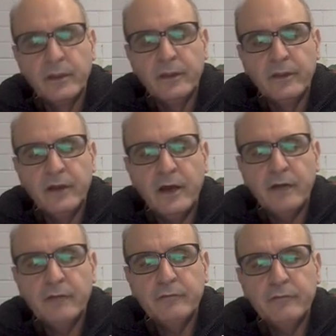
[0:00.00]

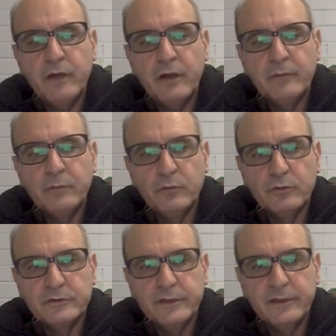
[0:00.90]
Now we find
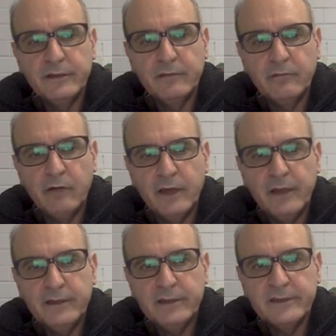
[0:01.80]
both the
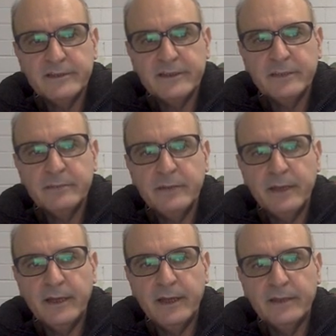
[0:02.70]
y-intercept
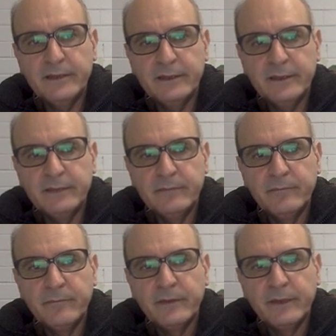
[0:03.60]
and the
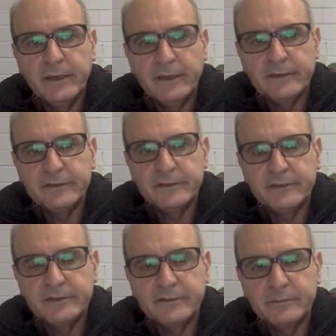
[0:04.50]

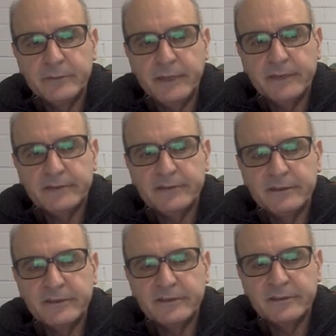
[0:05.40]
x-intercept.
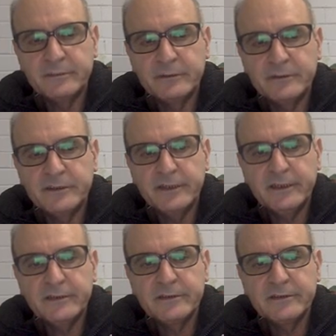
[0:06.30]
x-intercept is
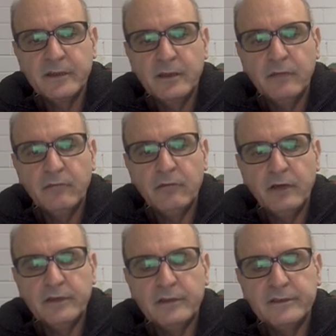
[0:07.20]
6,
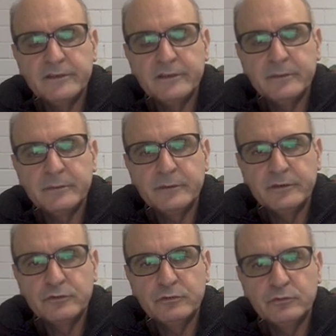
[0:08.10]
y-intercept is
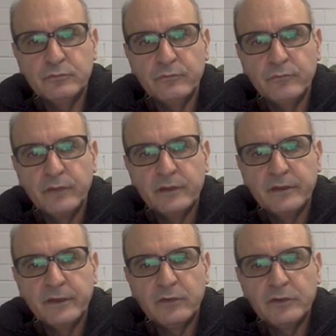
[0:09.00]
2.
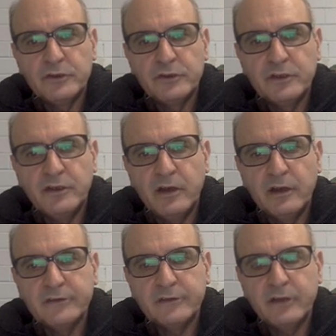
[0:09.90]
The question
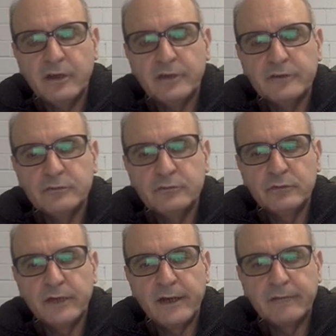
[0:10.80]
asks us to
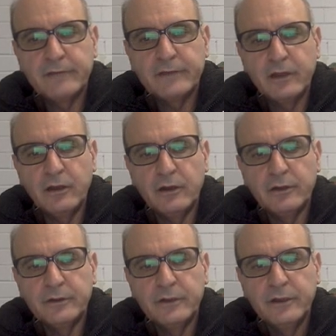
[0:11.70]
graph the line.
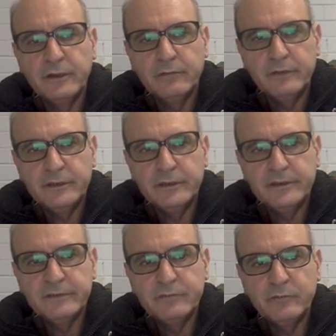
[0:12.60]
With this
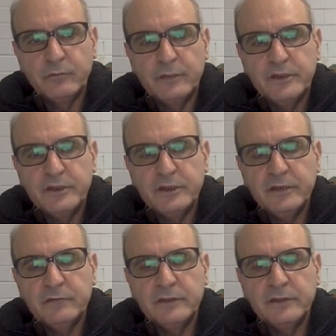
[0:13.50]
information,
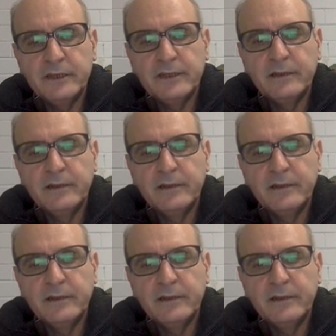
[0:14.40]
we can